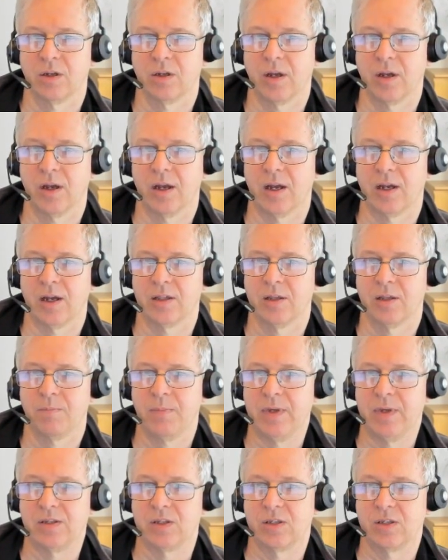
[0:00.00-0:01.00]
the
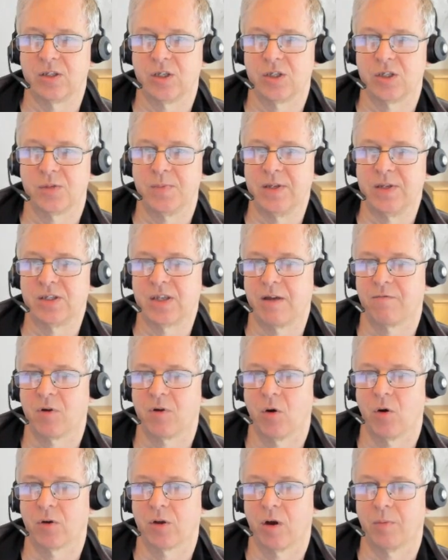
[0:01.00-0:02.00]
speeds have
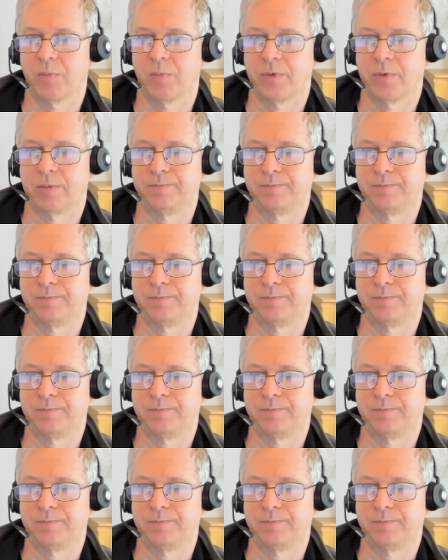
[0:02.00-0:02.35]
gone up